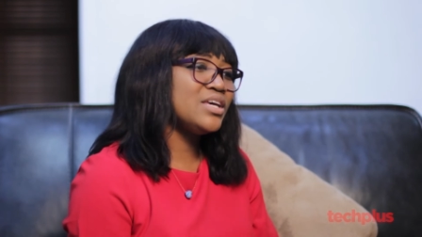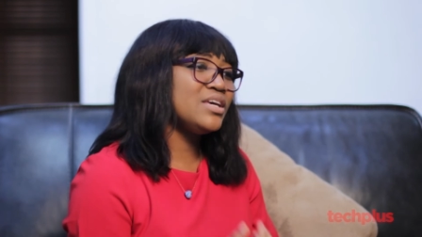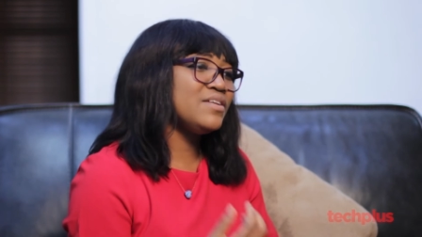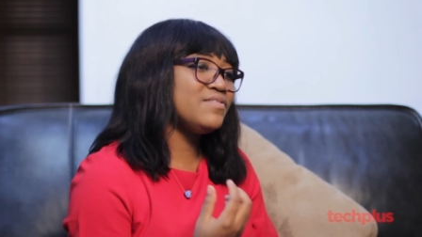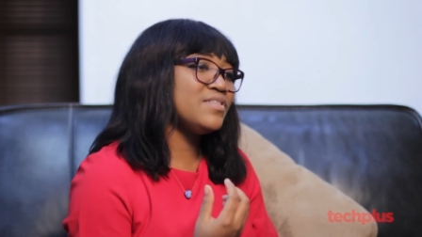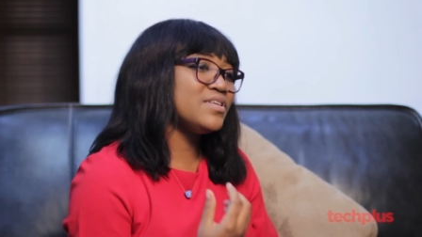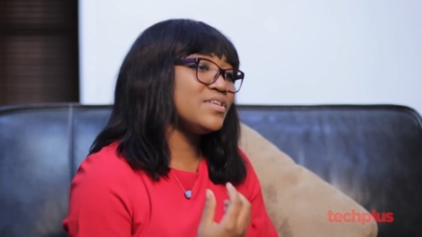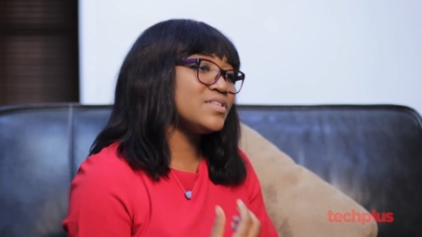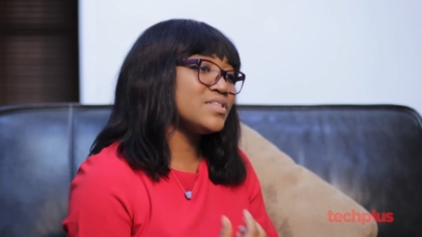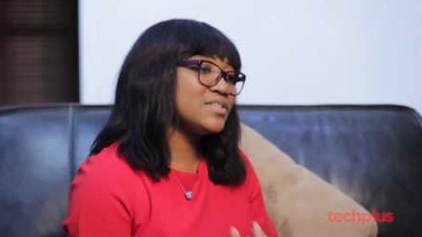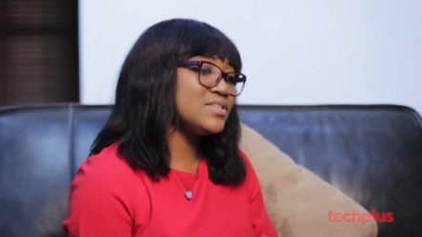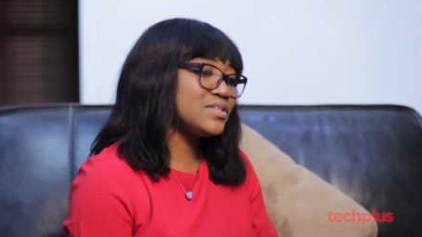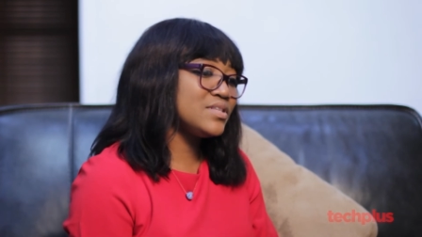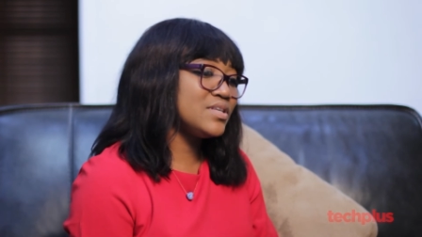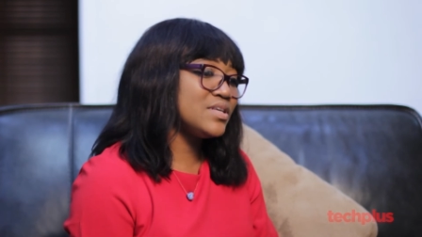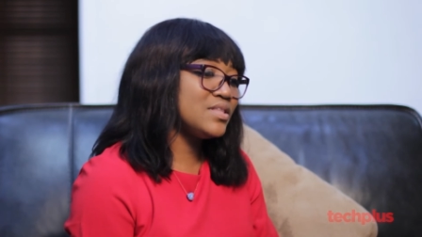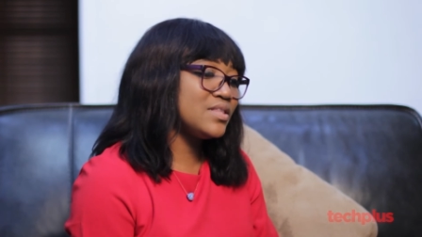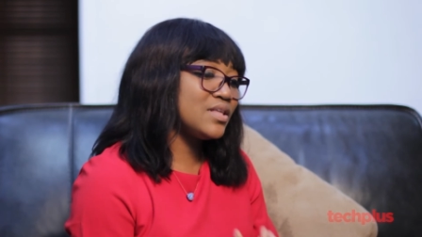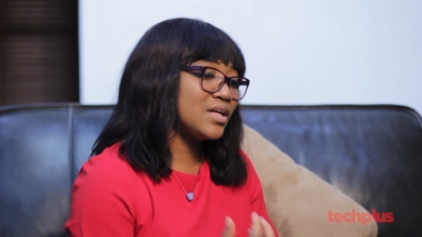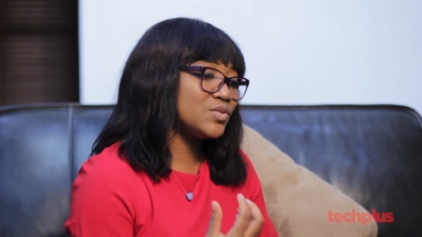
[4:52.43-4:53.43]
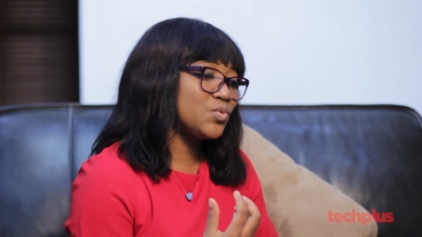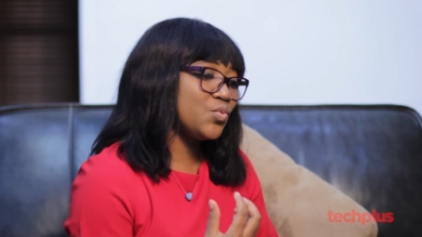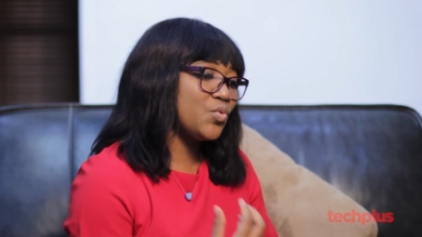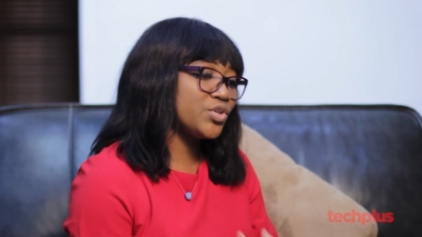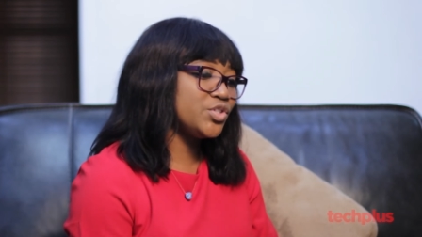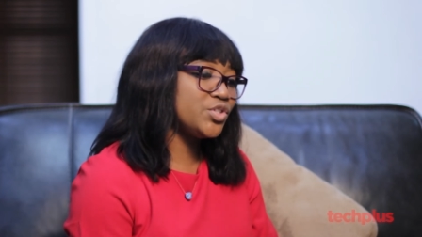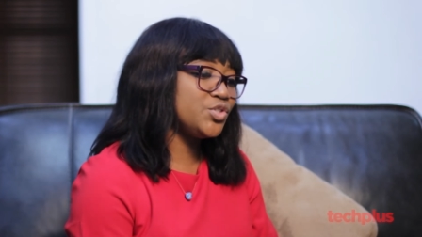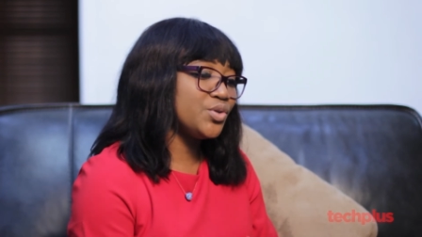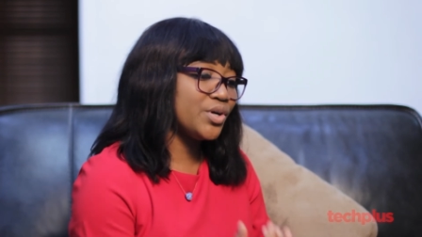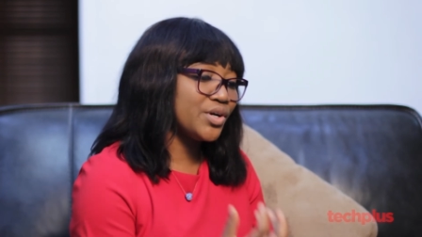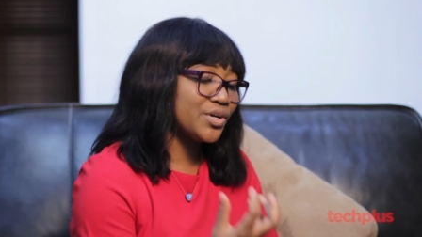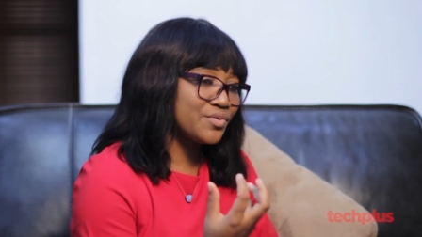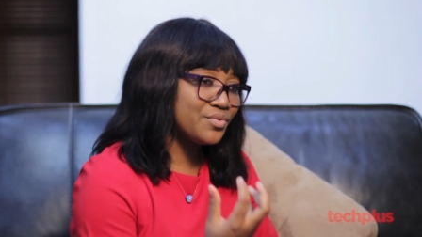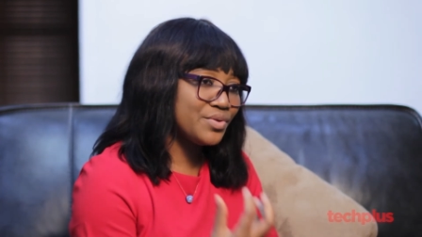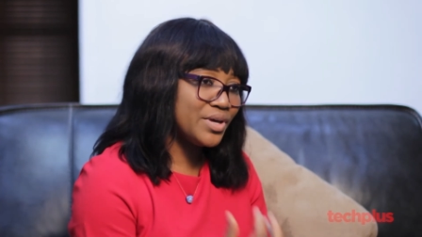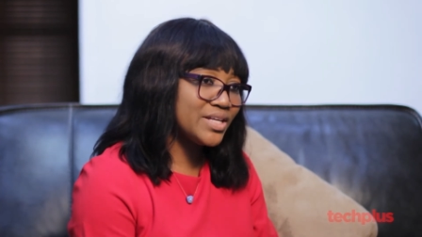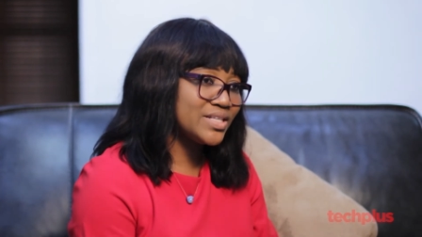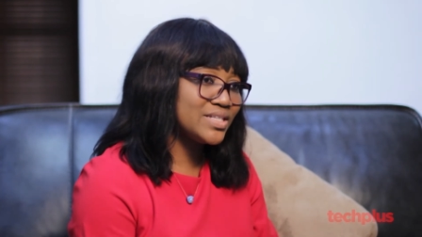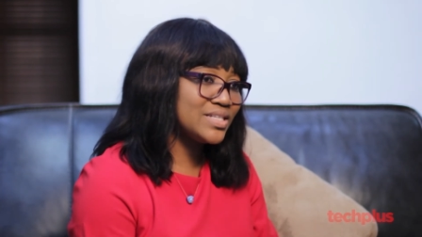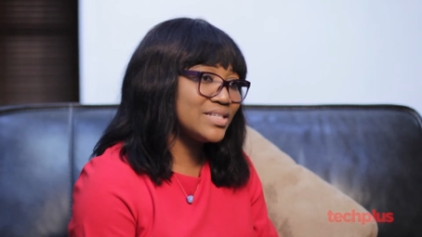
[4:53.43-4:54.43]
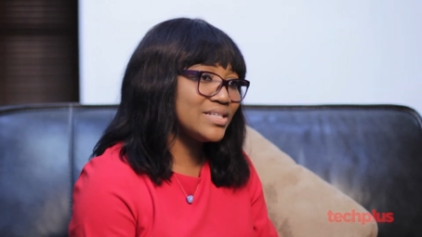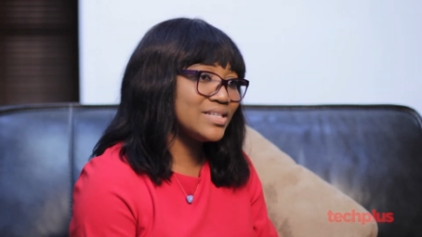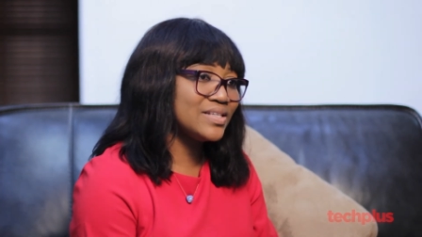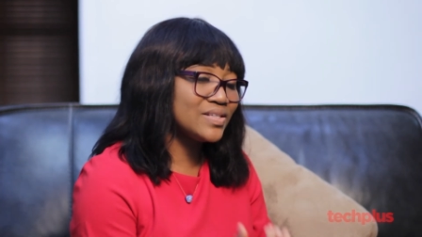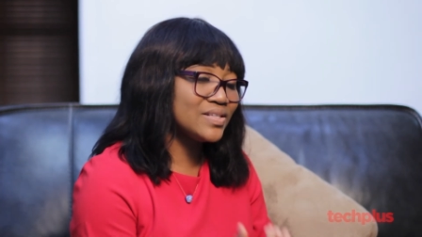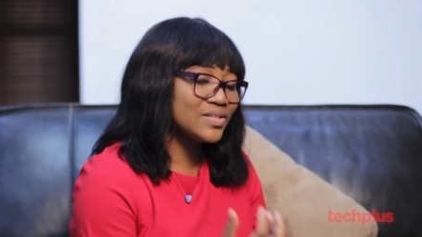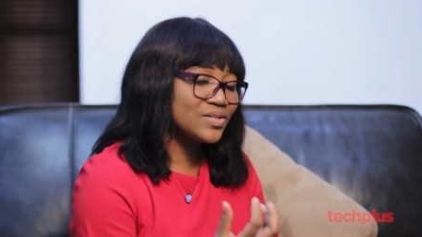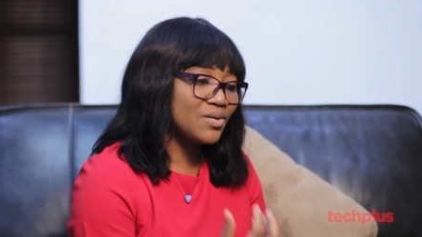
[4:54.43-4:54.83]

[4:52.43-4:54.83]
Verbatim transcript: if they see that what you are creating is